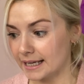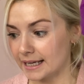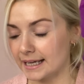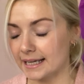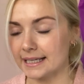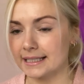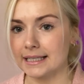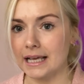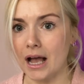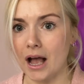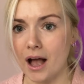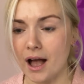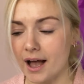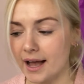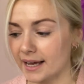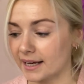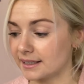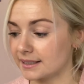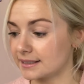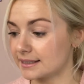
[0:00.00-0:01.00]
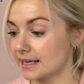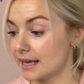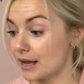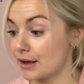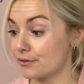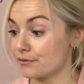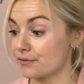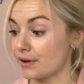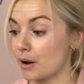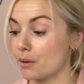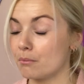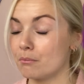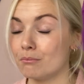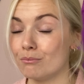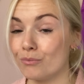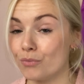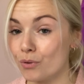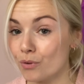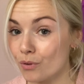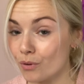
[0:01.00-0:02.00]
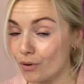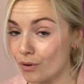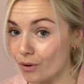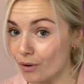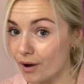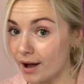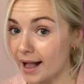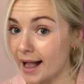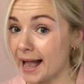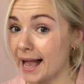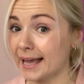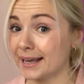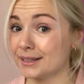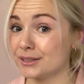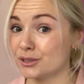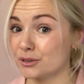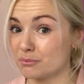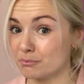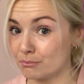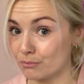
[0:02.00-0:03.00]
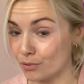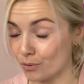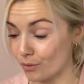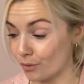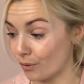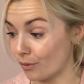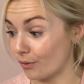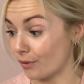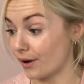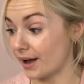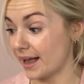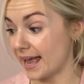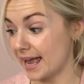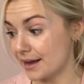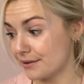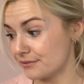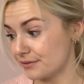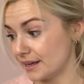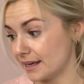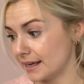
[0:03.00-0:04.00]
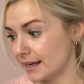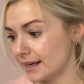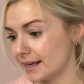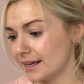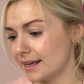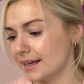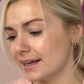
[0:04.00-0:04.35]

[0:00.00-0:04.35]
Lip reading: his eyes felt more and more heavy,